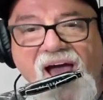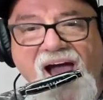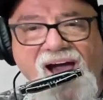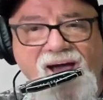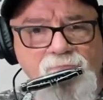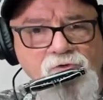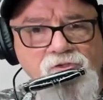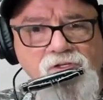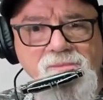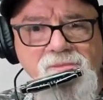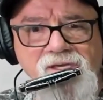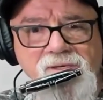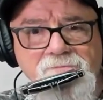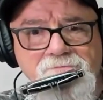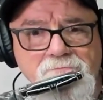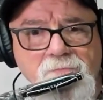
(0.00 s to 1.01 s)
I'm gonna give me
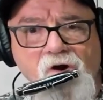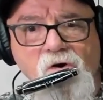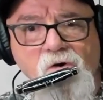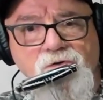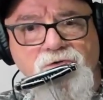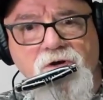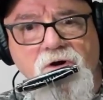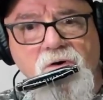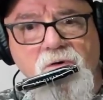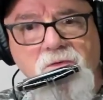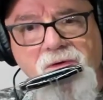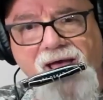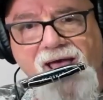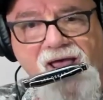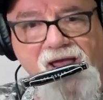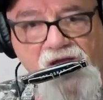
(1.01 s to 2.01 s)
a
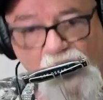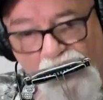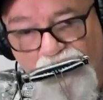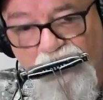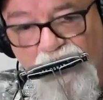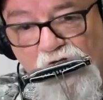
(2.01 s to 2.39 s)
mojo hand.